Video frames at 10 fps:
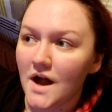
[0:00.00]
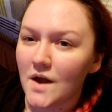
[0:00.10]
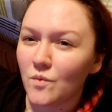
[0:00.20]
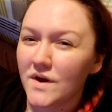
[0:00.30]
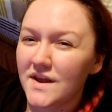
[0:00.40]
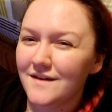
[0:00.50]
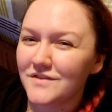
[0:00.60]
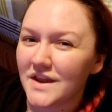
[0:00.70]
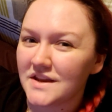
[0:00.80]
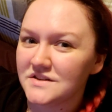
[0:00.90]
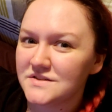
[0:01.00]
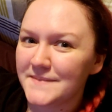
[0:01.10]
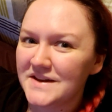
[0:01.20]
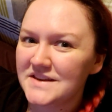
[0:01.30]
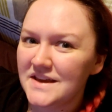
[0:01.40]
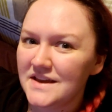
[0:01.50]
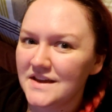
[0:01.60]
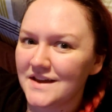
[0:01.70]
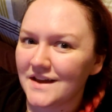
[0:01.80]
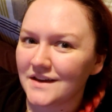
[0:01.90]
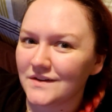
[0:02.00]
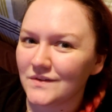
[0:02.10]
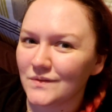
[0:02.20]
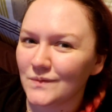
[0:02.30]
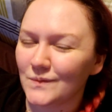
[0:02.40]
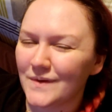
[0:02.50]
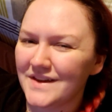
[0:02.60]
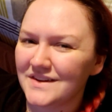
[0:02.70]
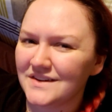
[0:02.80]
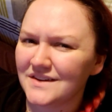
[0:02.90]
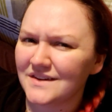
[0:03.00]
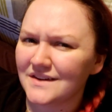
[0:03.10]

I want to have an end to my day and when